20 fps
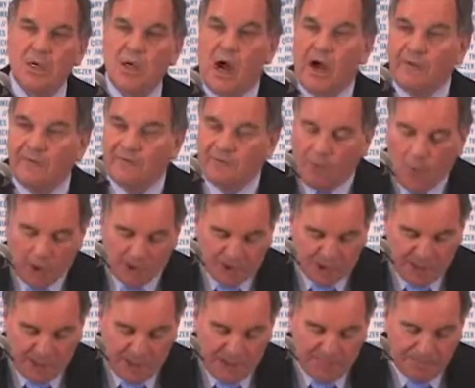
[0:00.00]

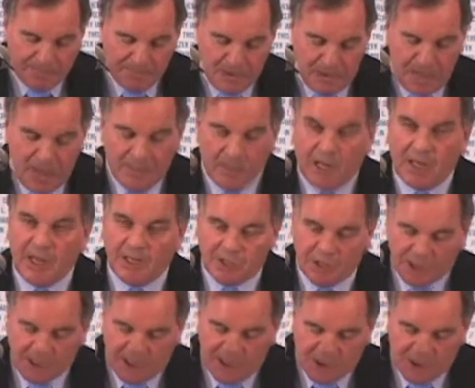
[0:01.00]
Unfortunately, the
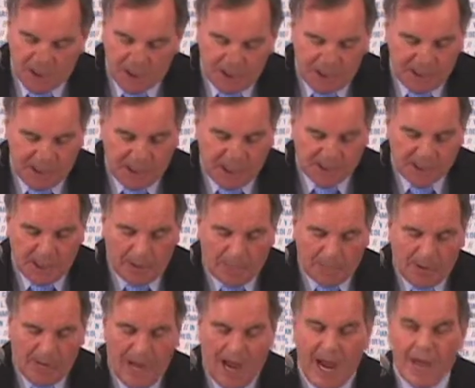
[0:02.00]
legislation doesn't
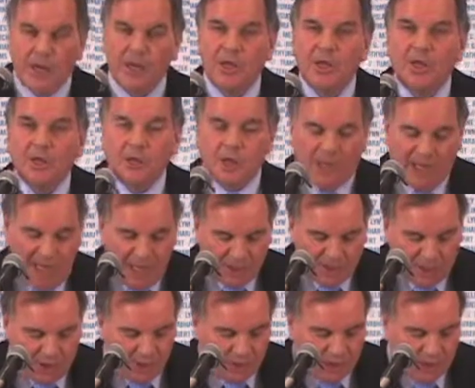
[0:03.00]
apply to
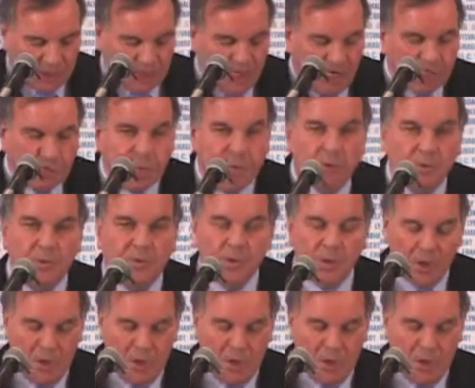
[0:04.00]
last year's assessment,